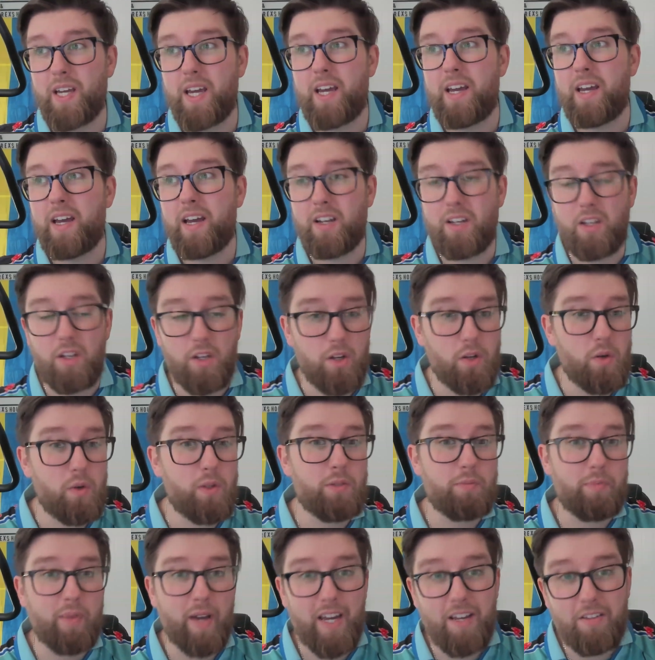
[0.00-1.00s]
And who
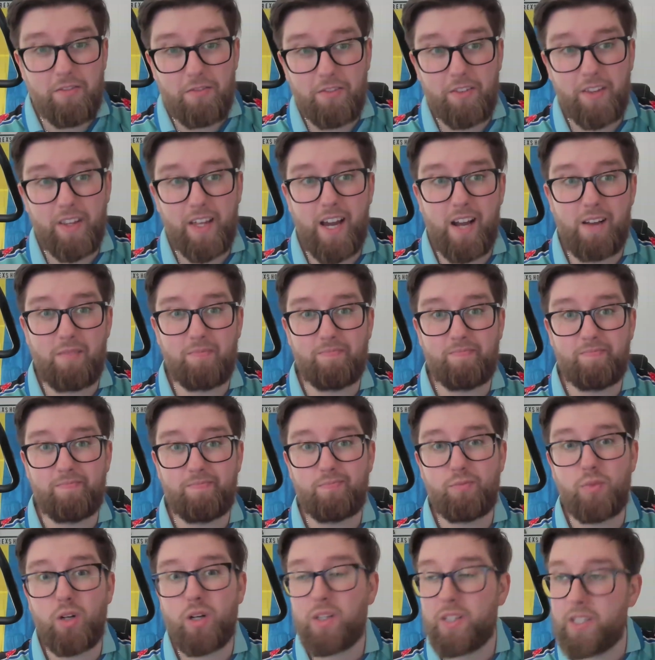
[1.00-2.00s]
is paying for that?
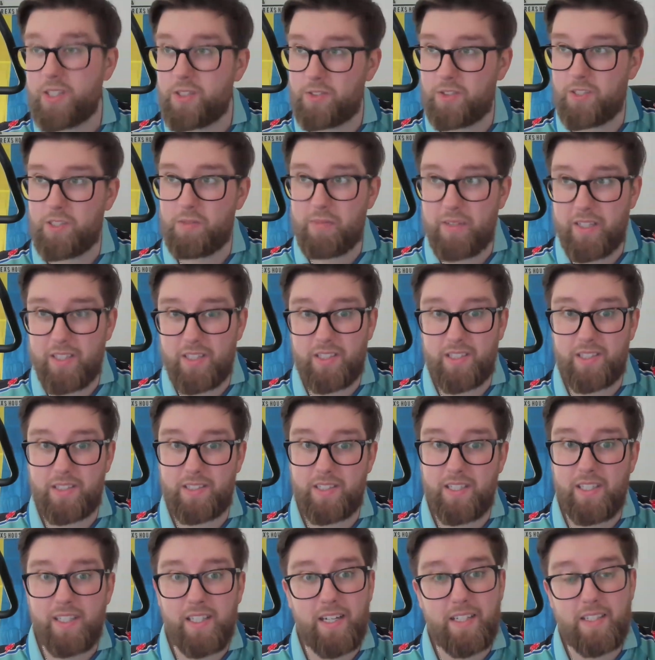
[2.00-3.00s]
Well, literally
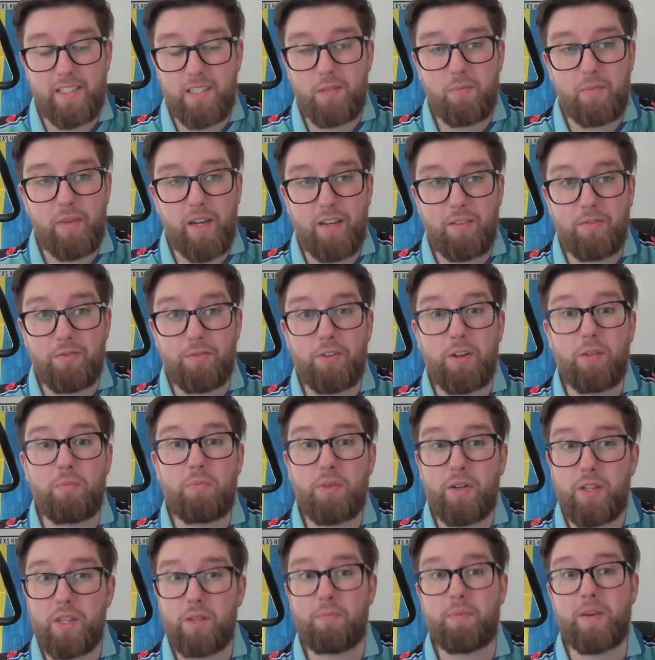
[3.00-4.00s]
Manchester United are paying for it.
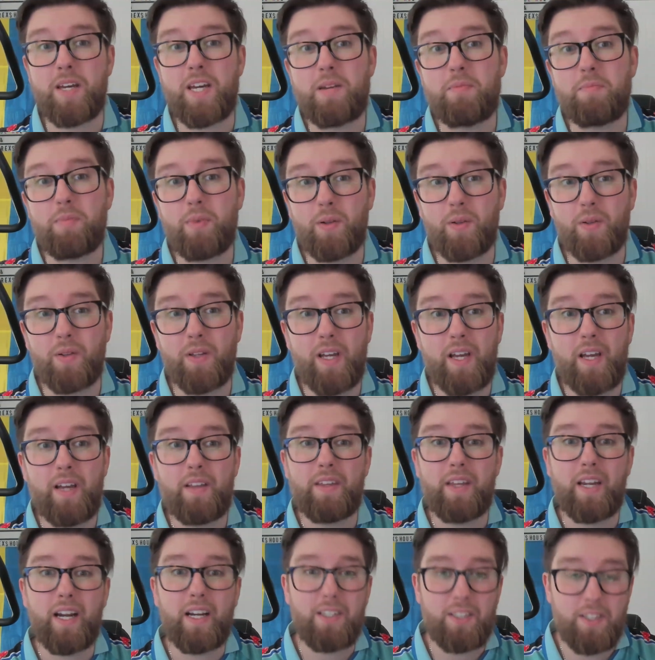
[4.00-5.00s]
But the people
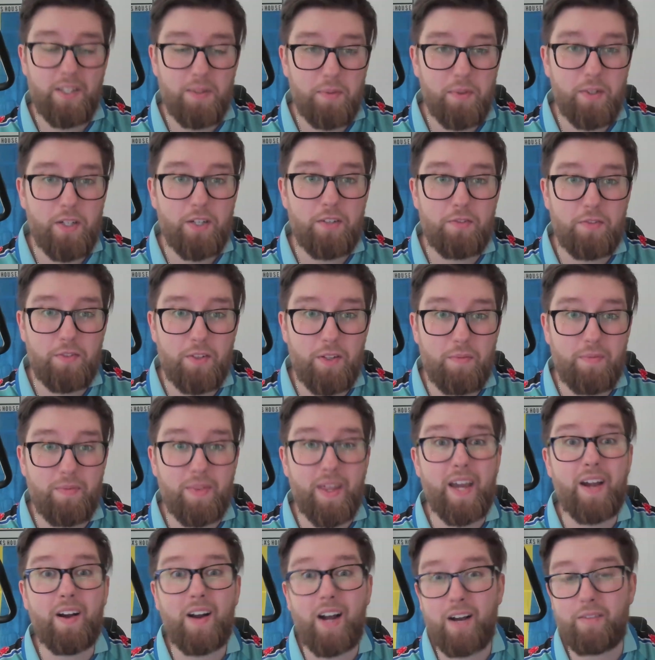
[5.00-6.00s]
that actually work for them,
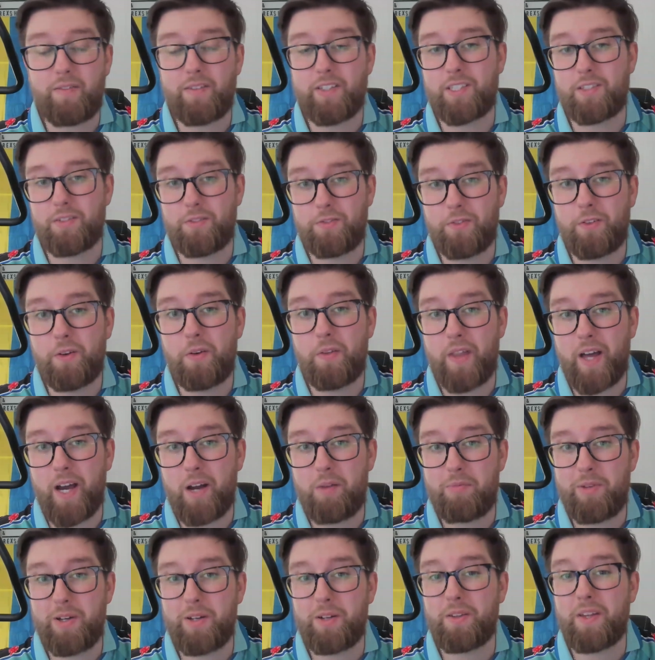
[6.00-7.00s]
they are having to foot
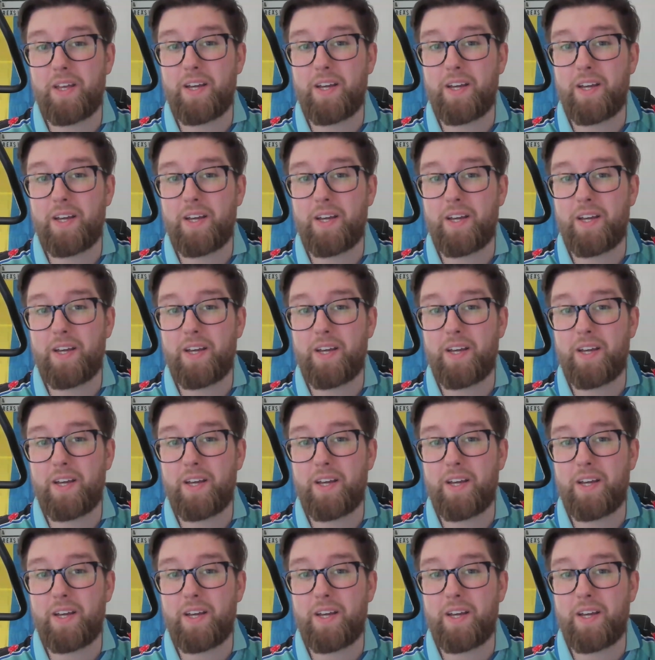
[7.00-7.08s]
that bill.